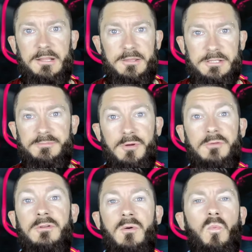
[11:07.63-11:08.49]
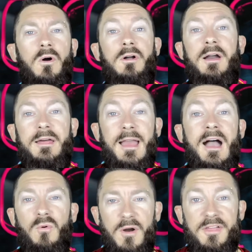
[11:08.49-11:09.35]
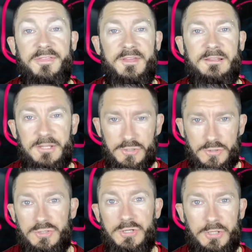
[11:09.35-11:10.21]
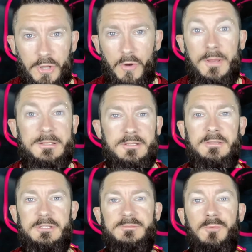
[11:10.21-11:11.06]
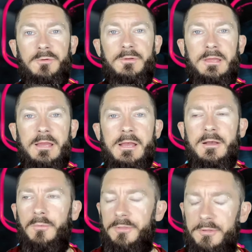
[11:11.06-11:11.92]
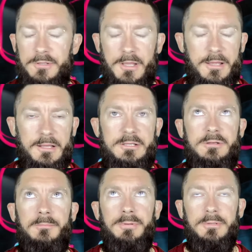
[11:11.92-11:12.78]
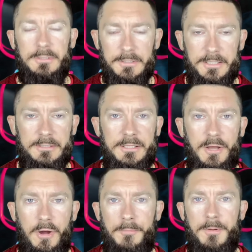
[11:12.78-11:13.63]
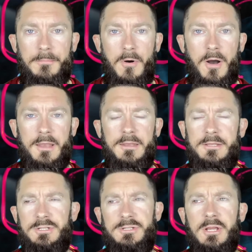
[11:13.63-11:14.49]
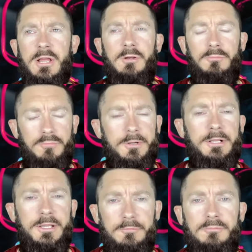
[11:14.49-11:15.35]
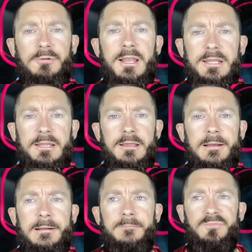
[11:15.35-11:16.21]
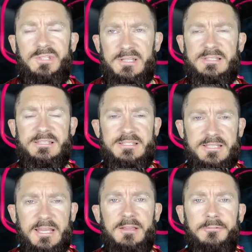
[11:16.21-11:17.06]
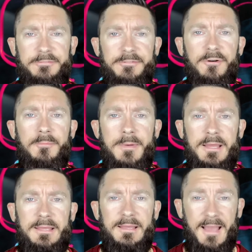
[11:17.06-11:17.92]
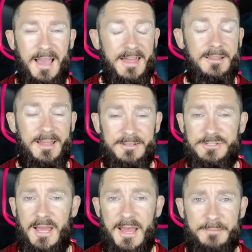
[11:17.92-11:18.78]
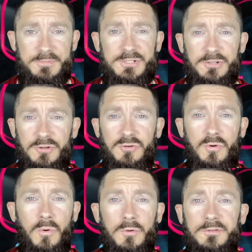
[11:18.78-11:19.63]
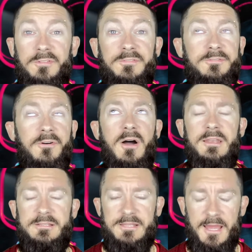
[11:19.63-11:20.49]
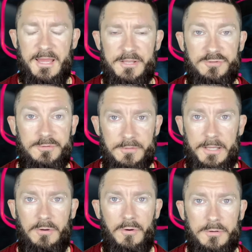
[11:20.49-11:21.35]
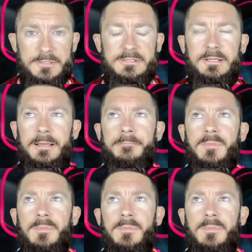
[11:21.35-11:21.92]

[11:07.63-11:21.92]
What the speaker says: this movie and how I think that you should go into this movie with a completely open mind and just really ready to see filmmaking at its absolute core's finest edge. Like, honestly.